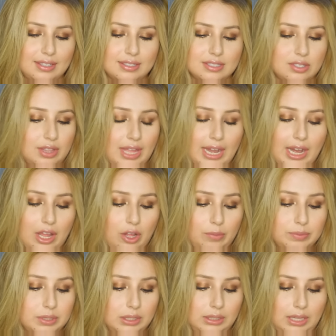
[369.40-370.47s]
So that
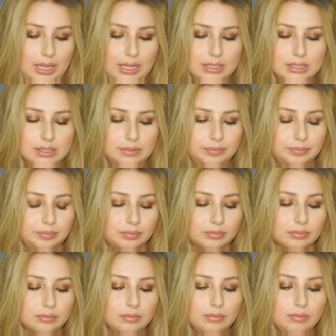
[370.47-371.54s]
helped a lot.
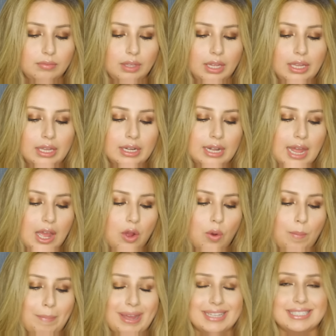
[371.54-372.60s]

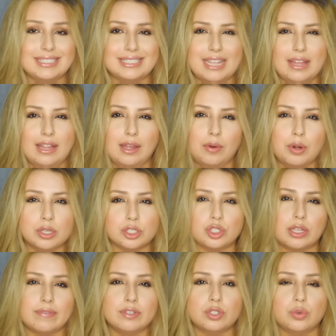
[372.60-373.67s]
Now, by around
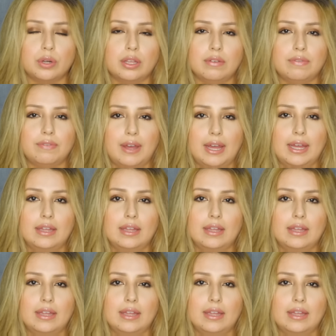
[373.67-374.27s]
7:25